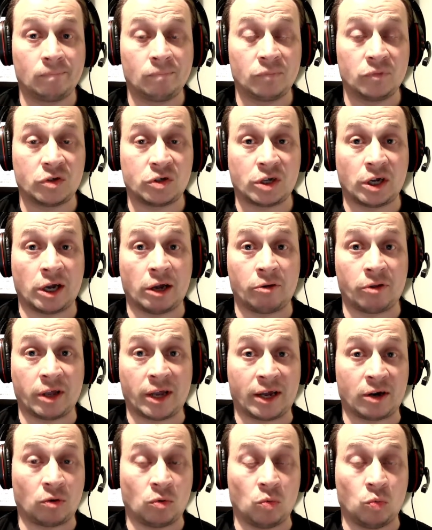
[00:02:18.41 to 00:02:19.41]
So they had
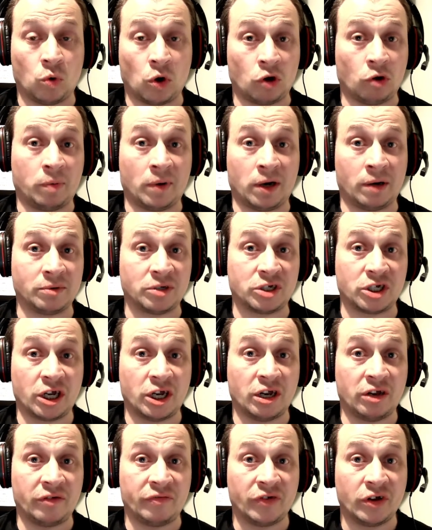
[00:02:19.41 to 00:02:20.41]
a 1-up armor
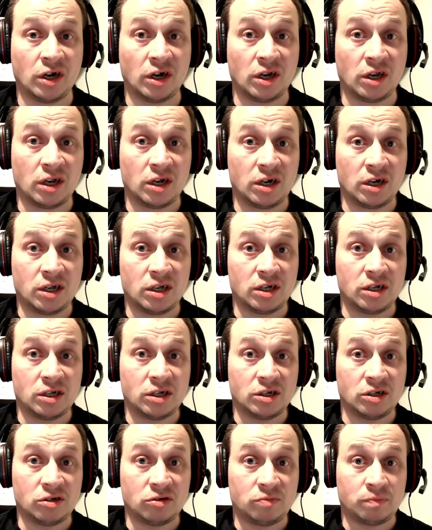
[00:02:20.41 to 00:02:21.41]
save
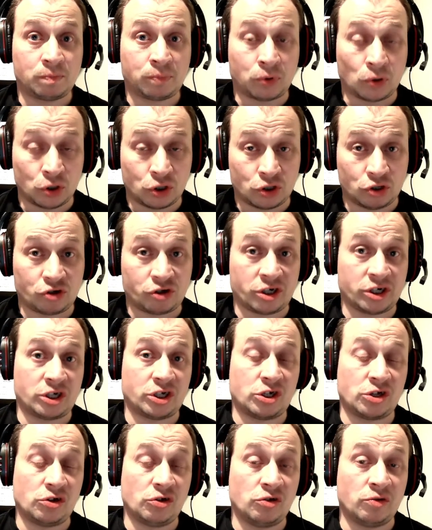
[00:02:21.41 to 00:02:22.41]
plus the
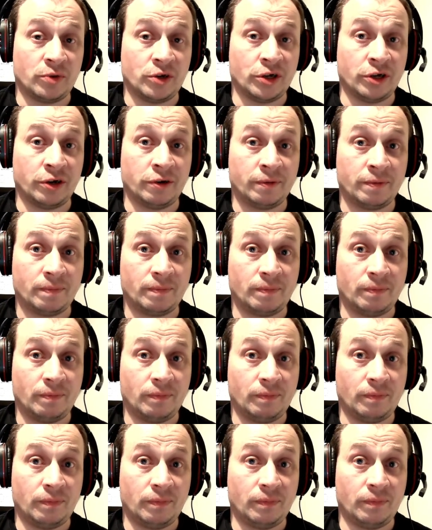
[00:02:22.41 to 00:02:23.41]
transhuman.
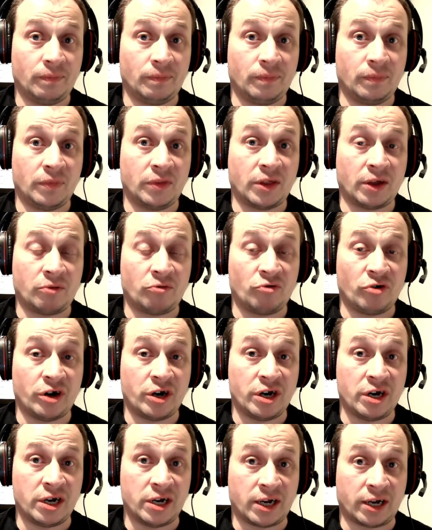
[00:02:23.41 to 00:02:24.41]
They were a
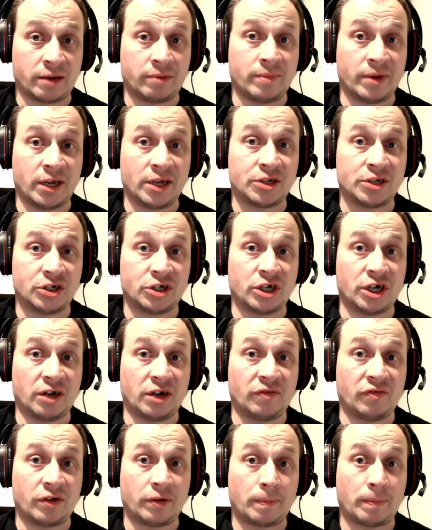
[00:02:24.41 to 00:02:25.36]
nightmare to shift.